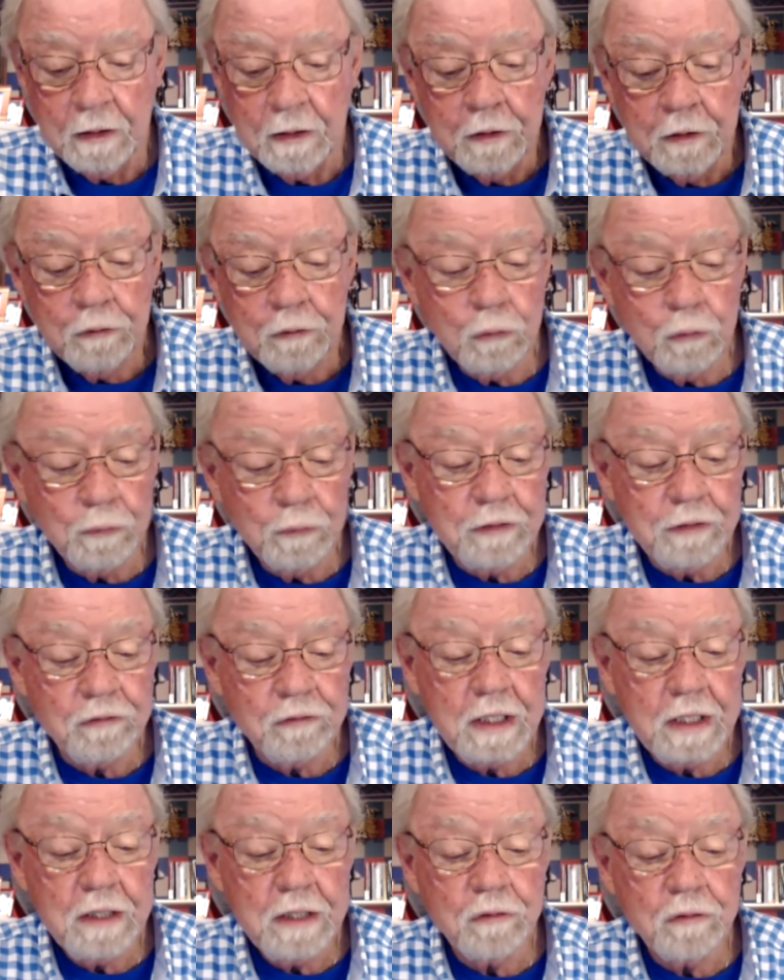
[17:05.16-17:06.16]
to which
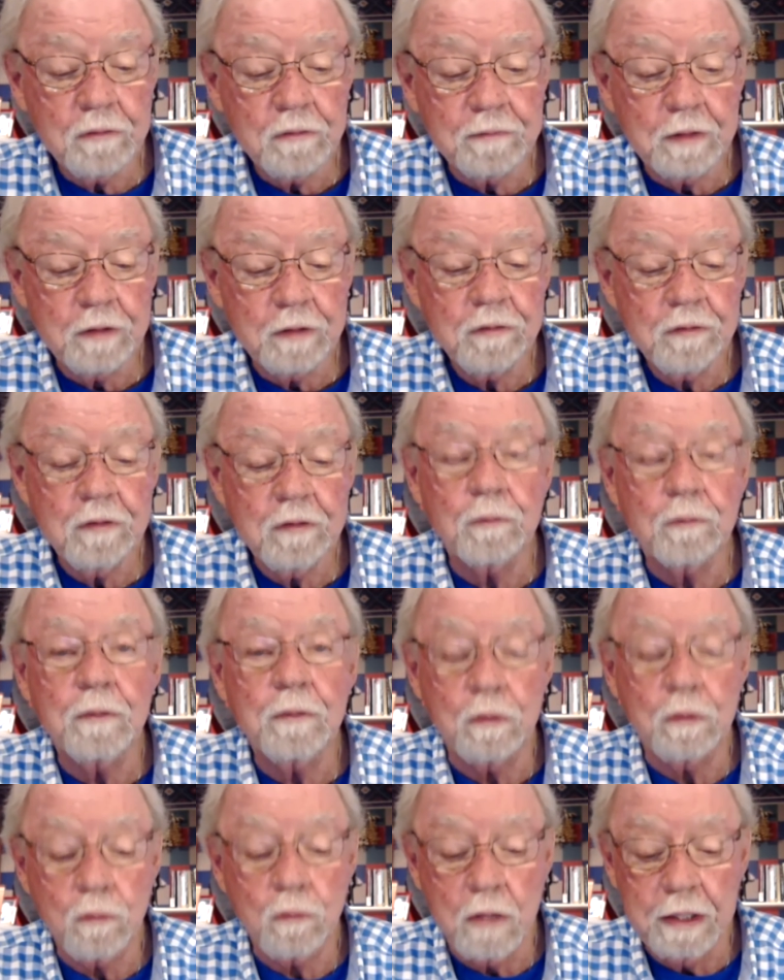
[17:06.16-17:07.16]
each of us is
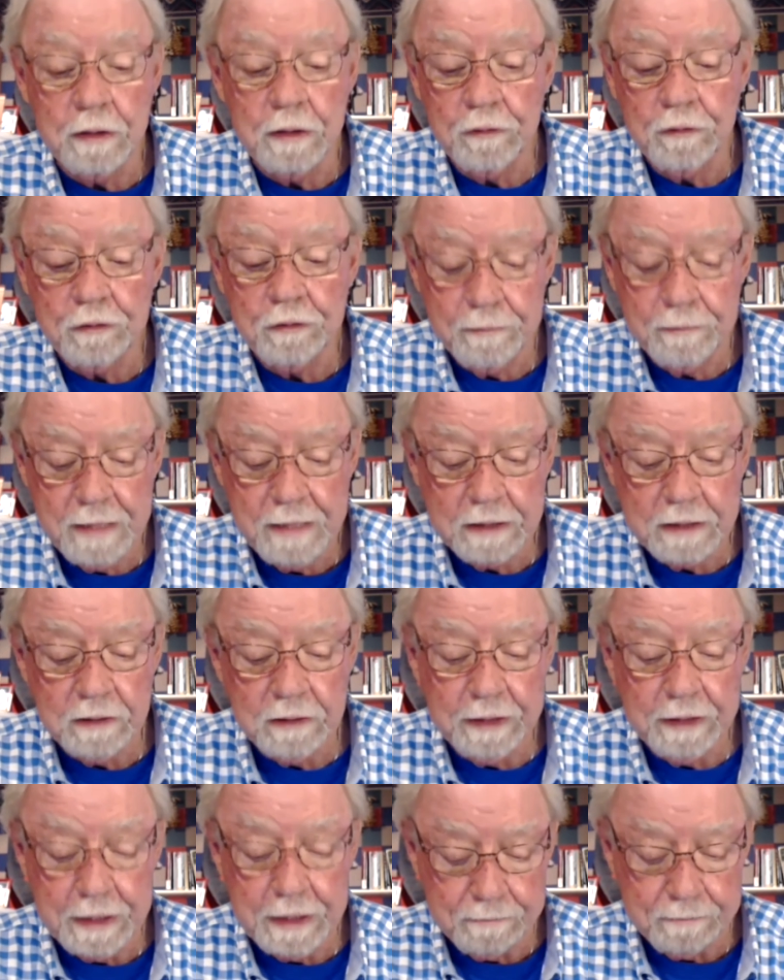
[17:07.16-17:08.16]
required to make a
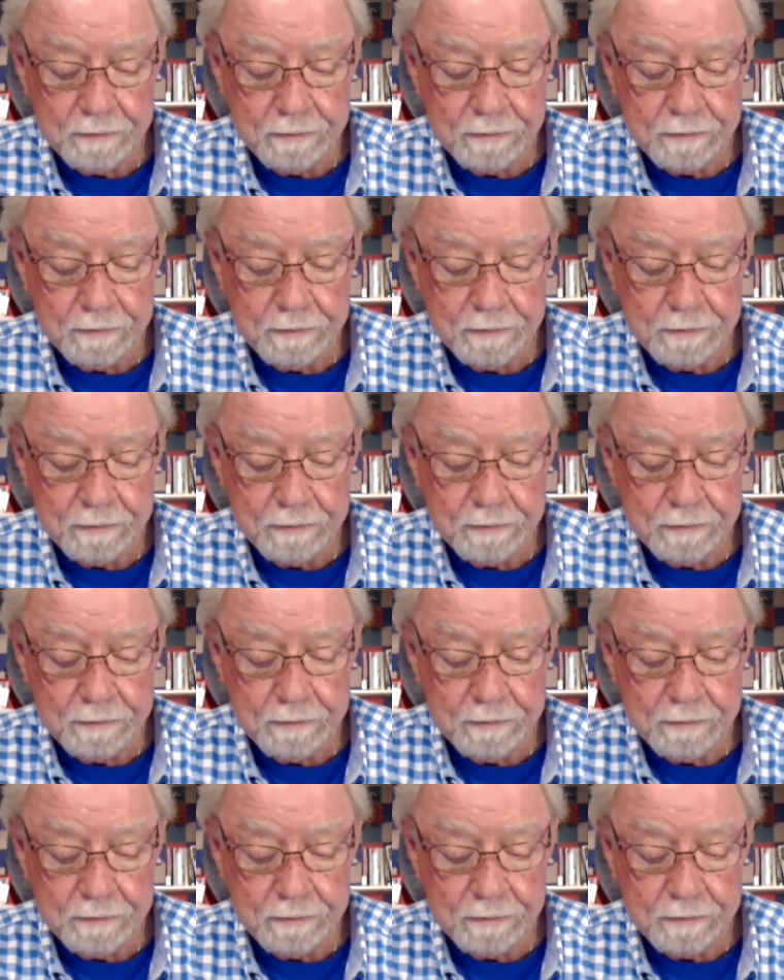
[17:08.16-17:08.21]
leap.